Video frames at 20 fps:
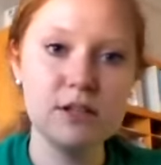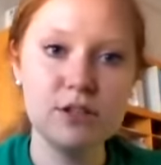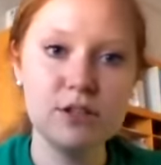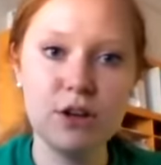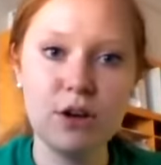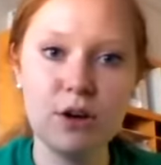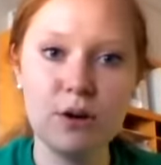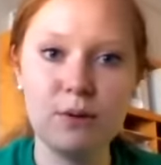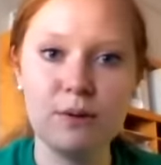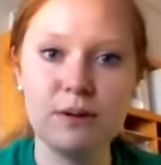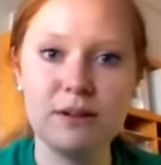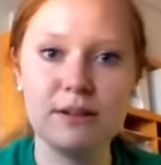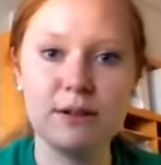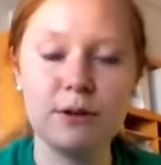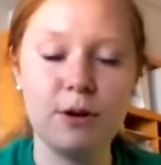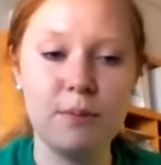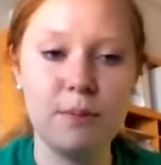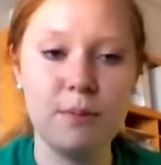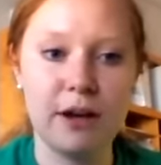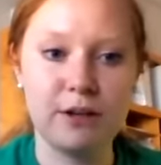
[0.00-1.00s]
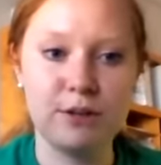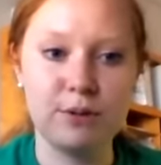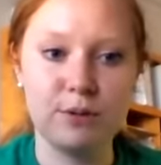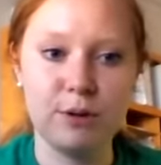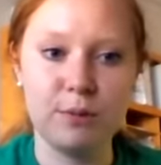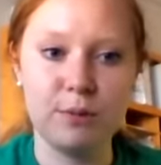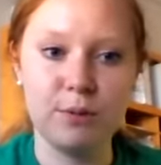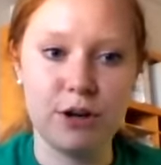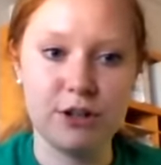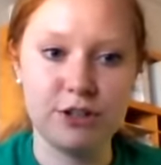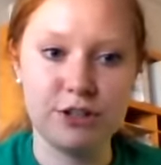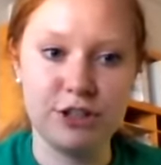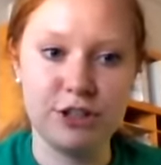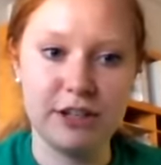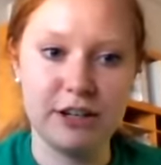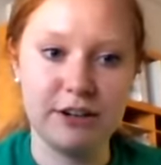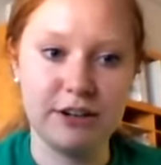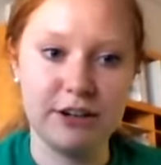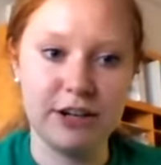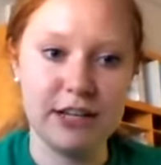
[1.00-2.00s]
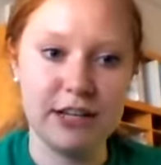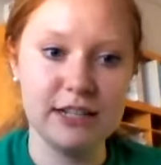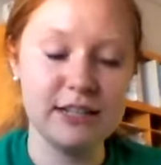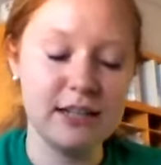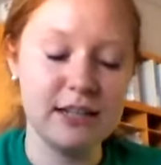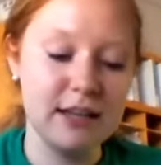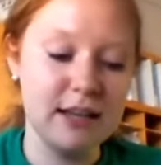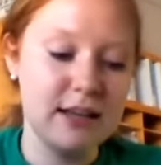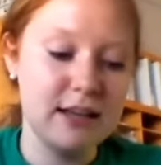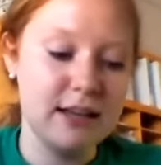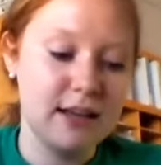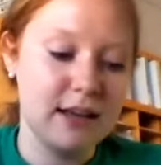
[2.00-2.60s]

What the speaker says: So going back to our project areas,